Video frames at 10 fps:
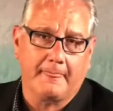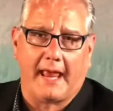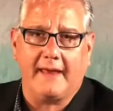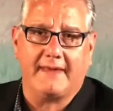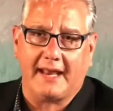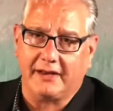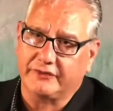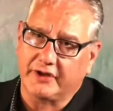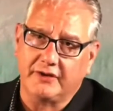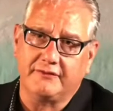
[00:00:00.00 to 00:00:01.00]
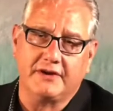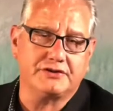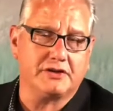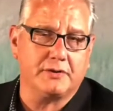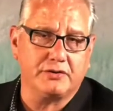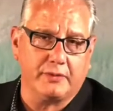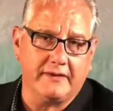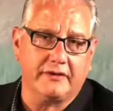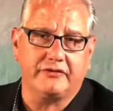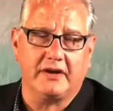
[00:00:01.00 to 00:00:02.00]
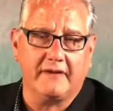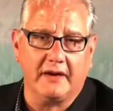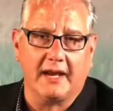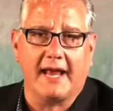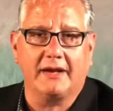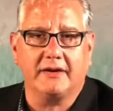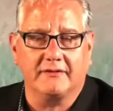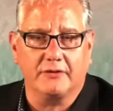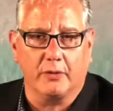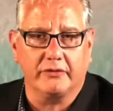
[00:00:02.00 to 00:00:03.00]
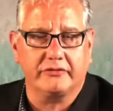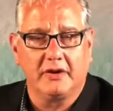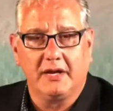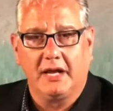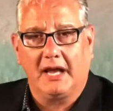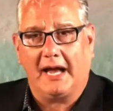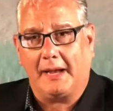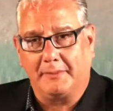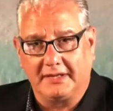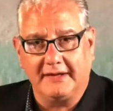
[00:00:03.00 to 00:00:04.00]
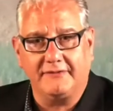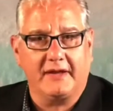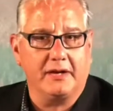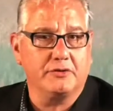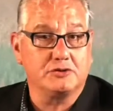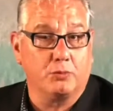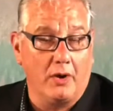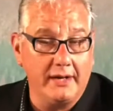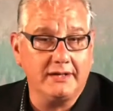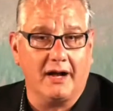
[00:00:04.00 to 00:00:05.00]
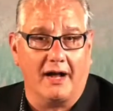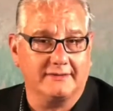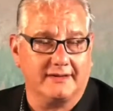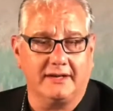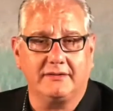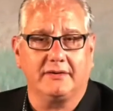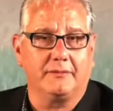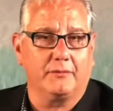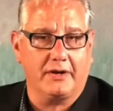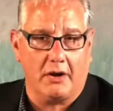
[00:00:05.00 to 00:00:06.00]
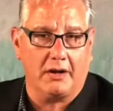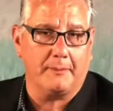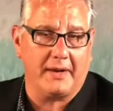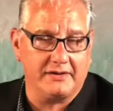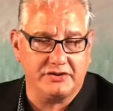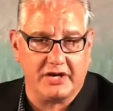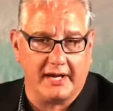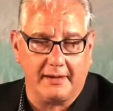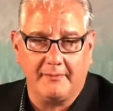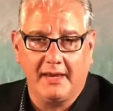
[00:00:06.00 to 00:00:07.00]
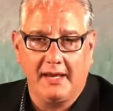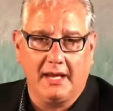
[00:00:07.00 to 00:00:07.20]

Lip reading: and that is the division between the sea and the land. And of course, I believe that it was one continent, and we call it Pangaea.